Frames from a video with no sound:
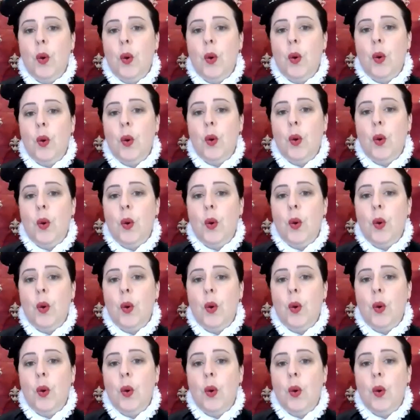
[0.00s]
what I've
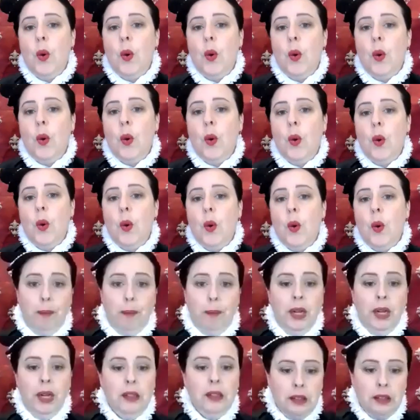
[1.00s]
called trim
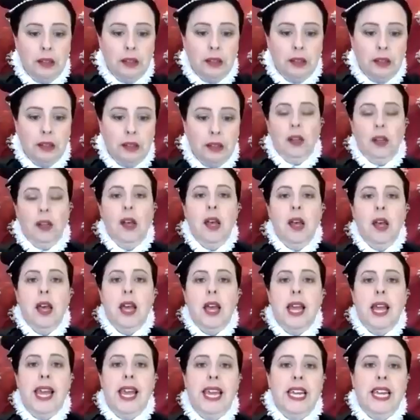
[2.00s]

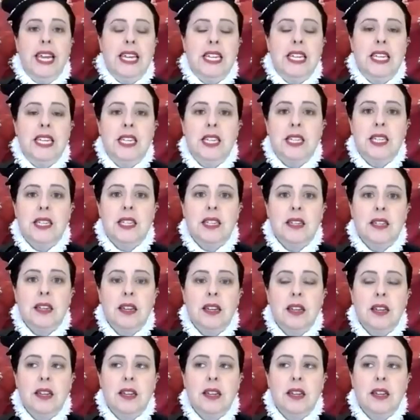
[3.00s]
is